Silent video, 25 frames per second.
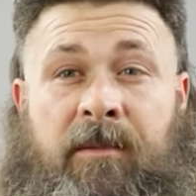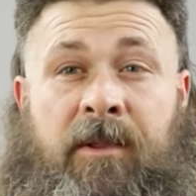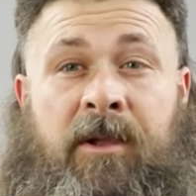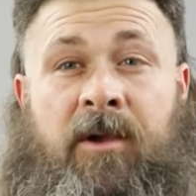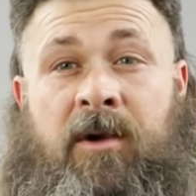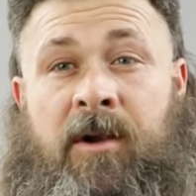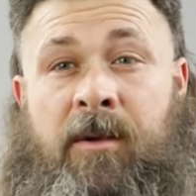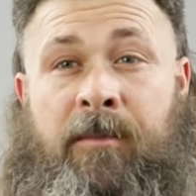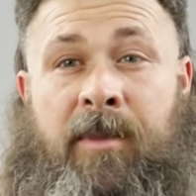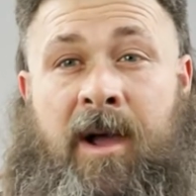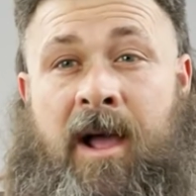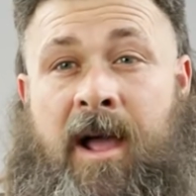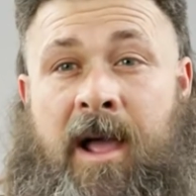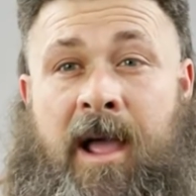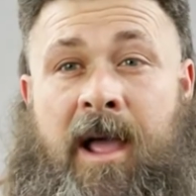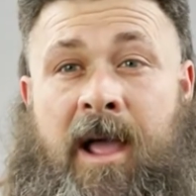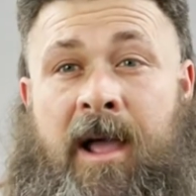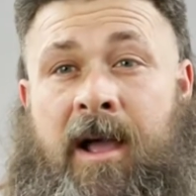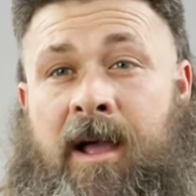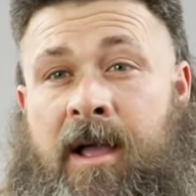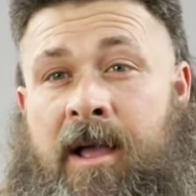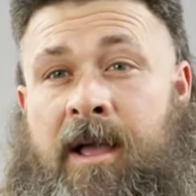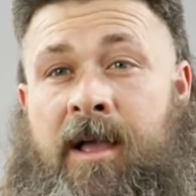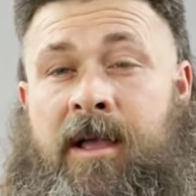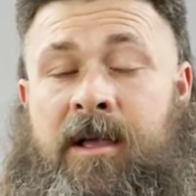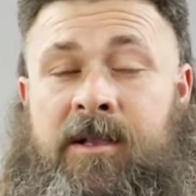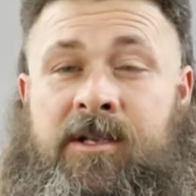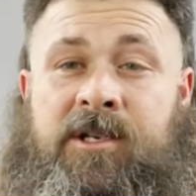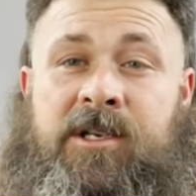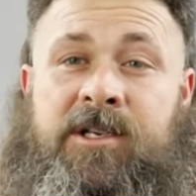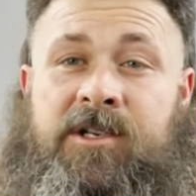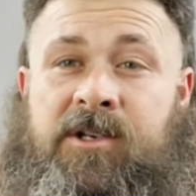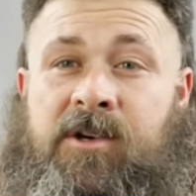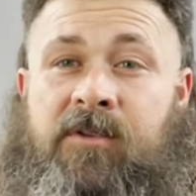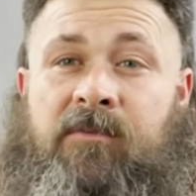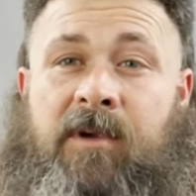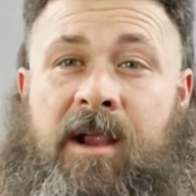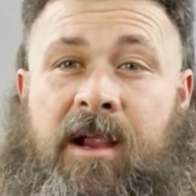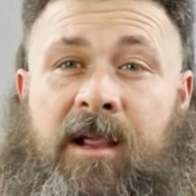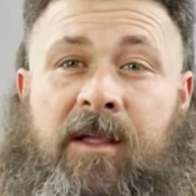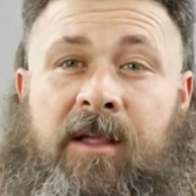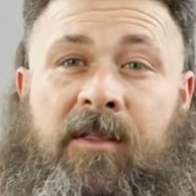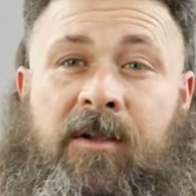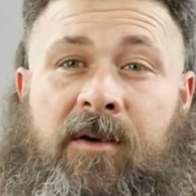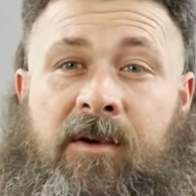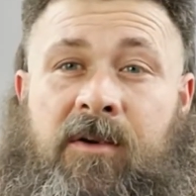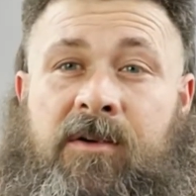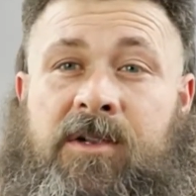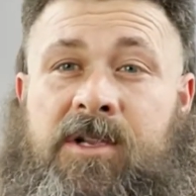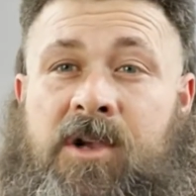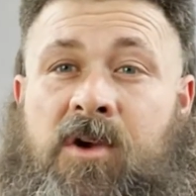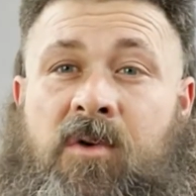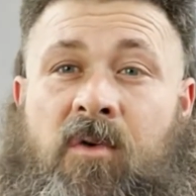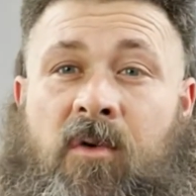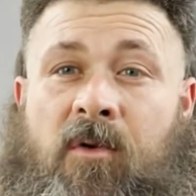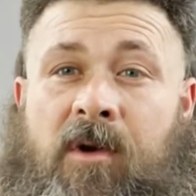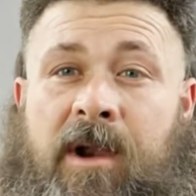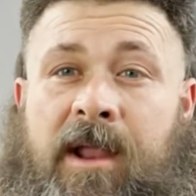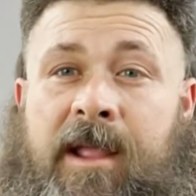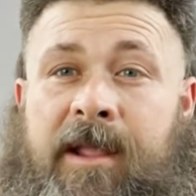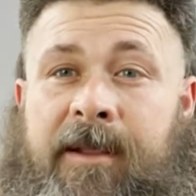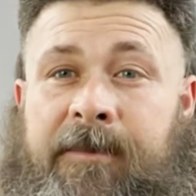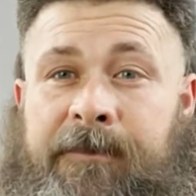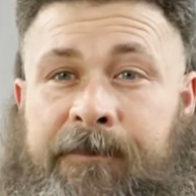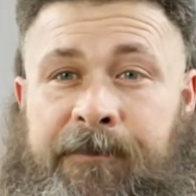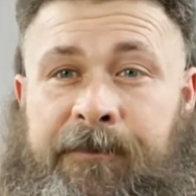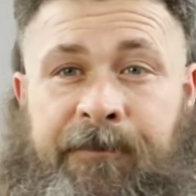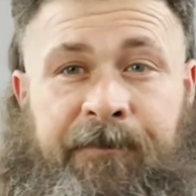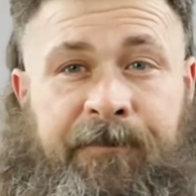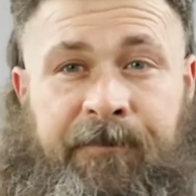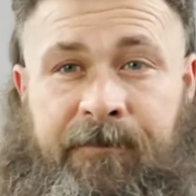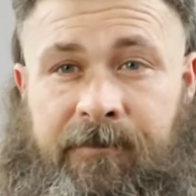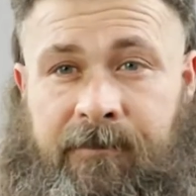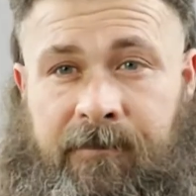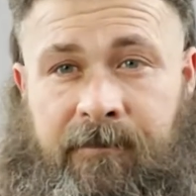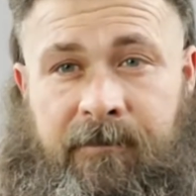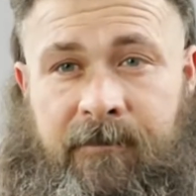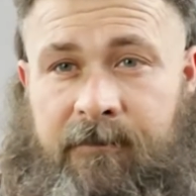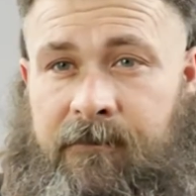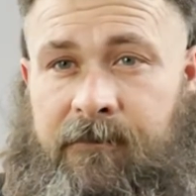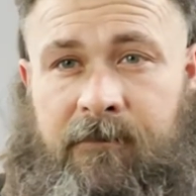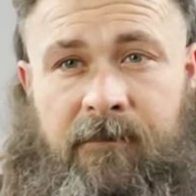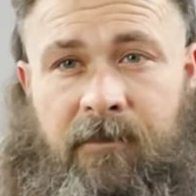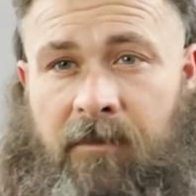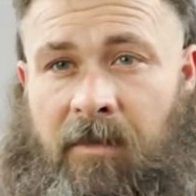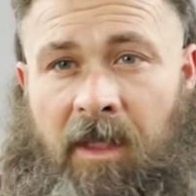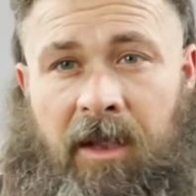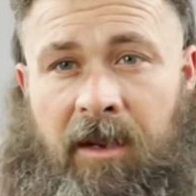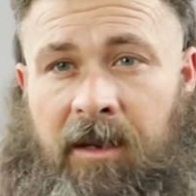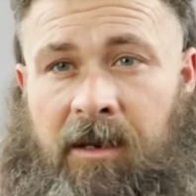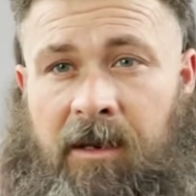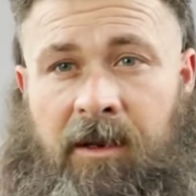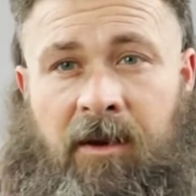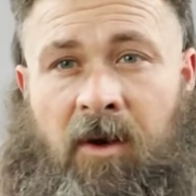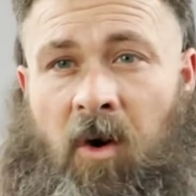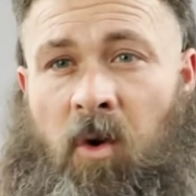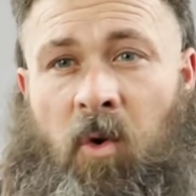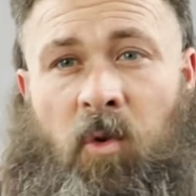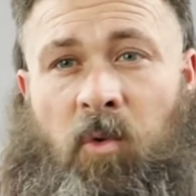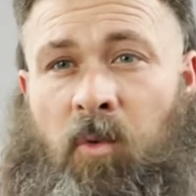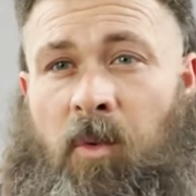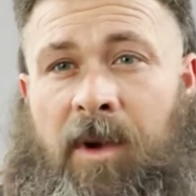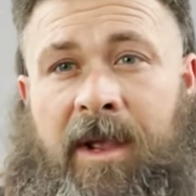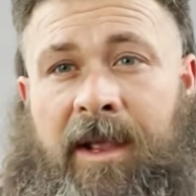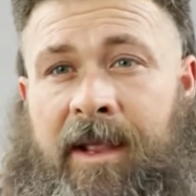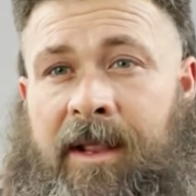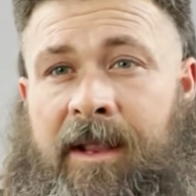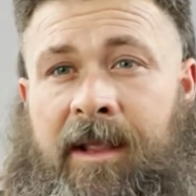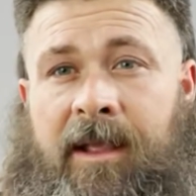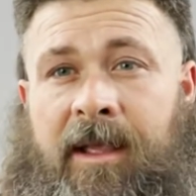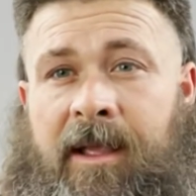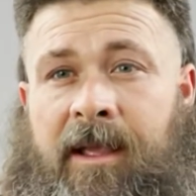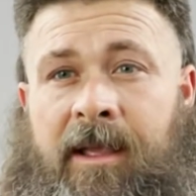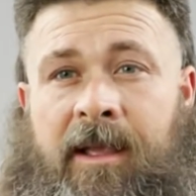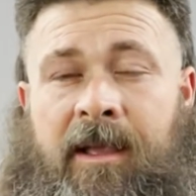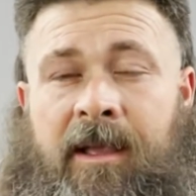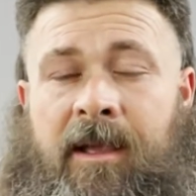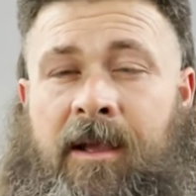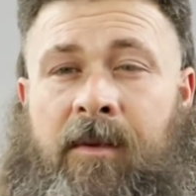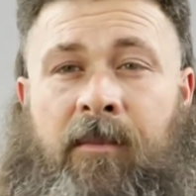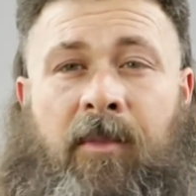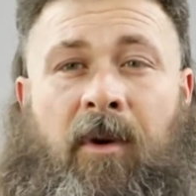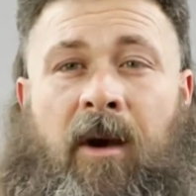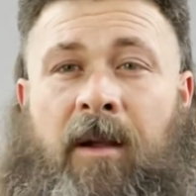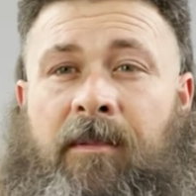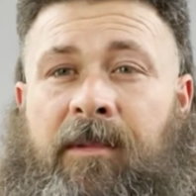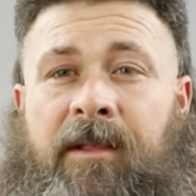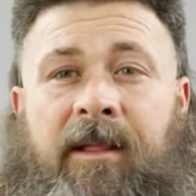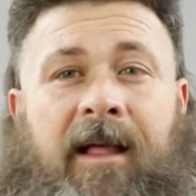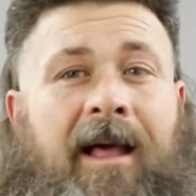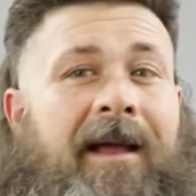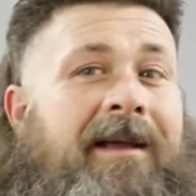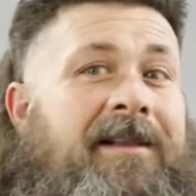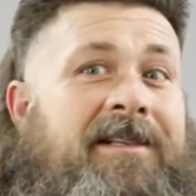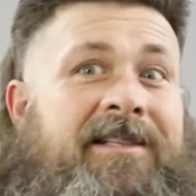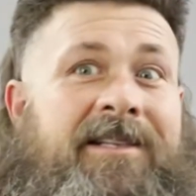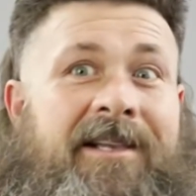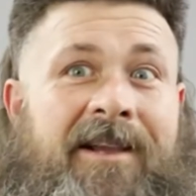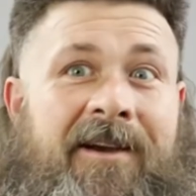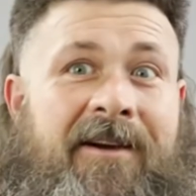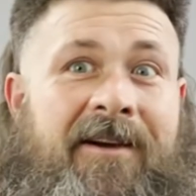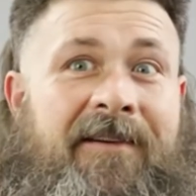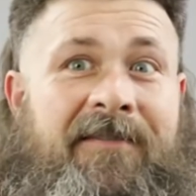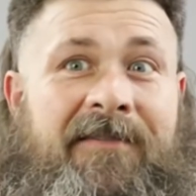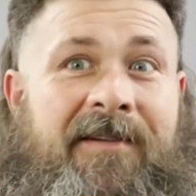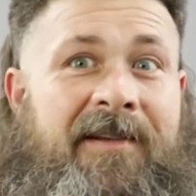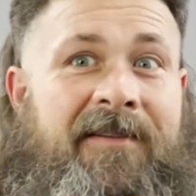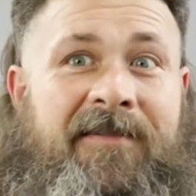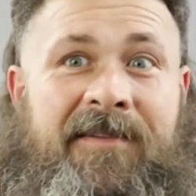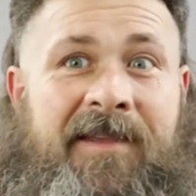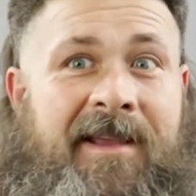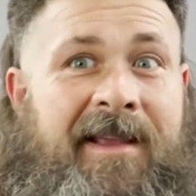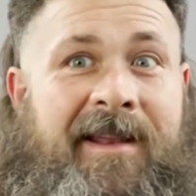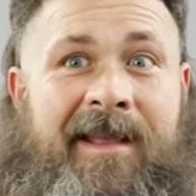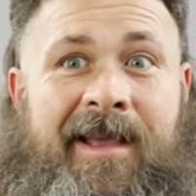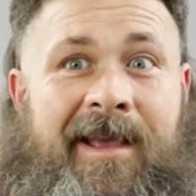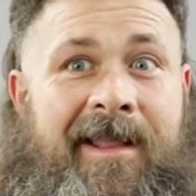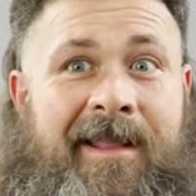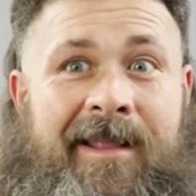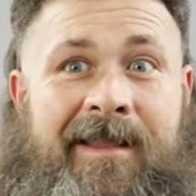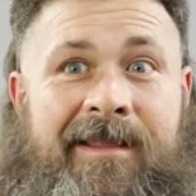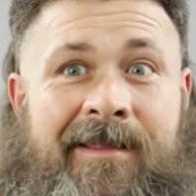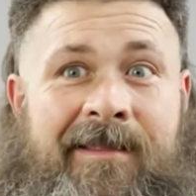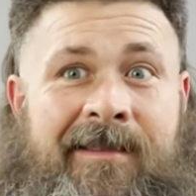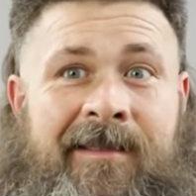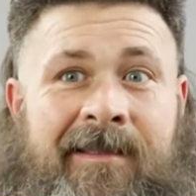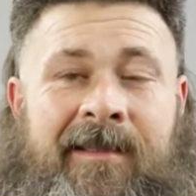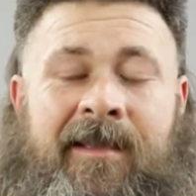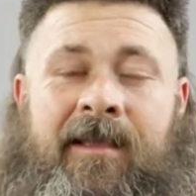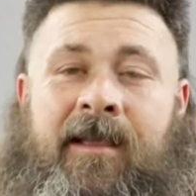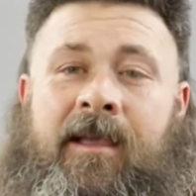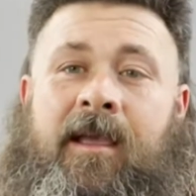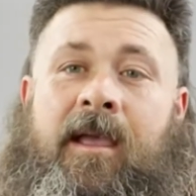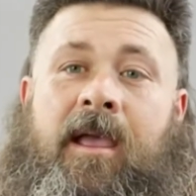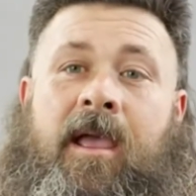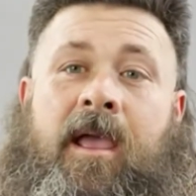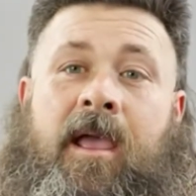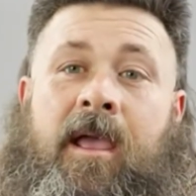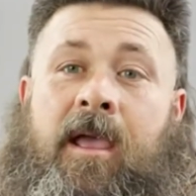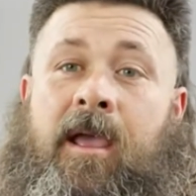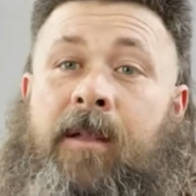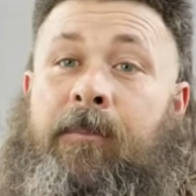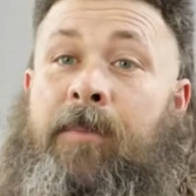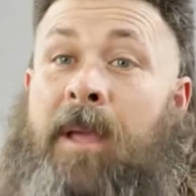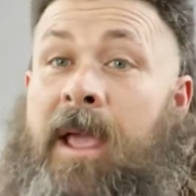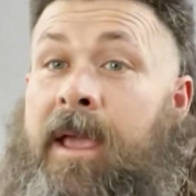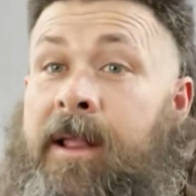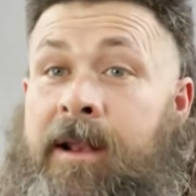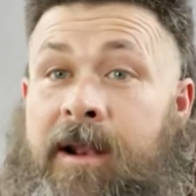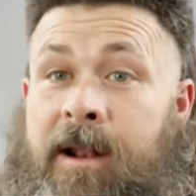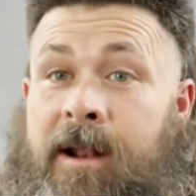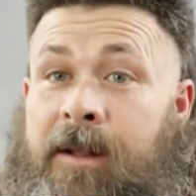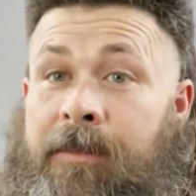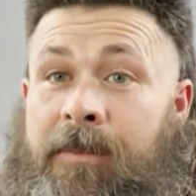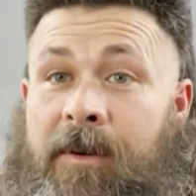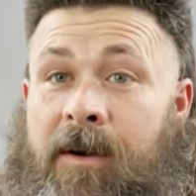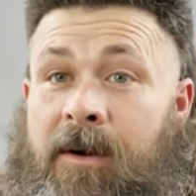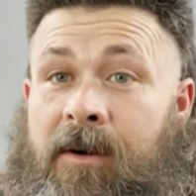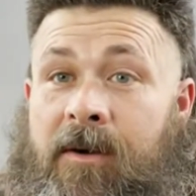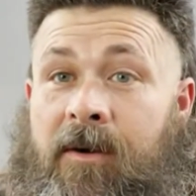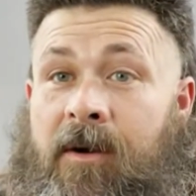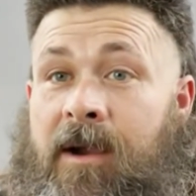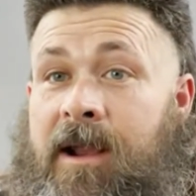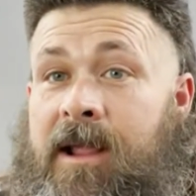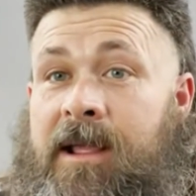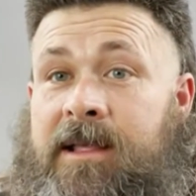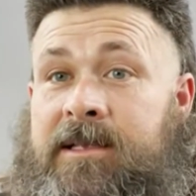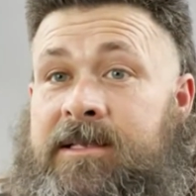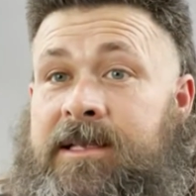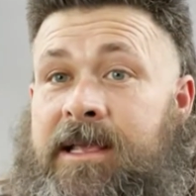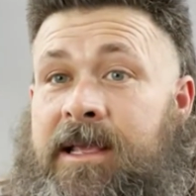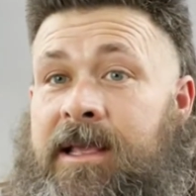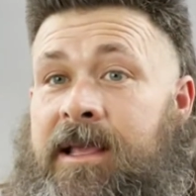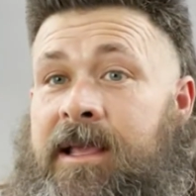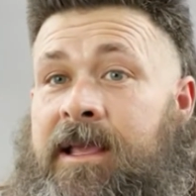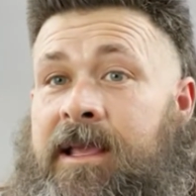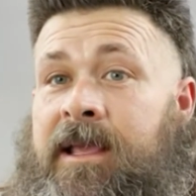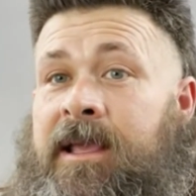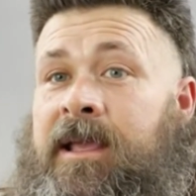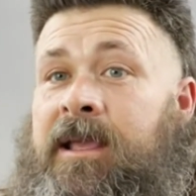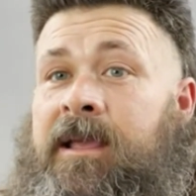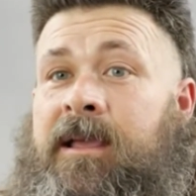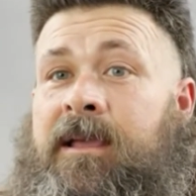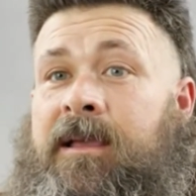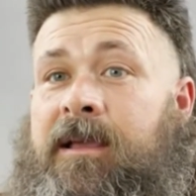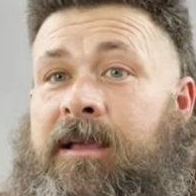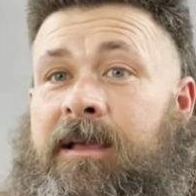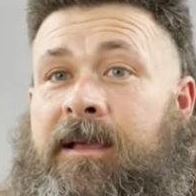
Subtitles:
gonna buy just your regular touring Goldwing, probably like a GL 1500, and paint it up all crazy.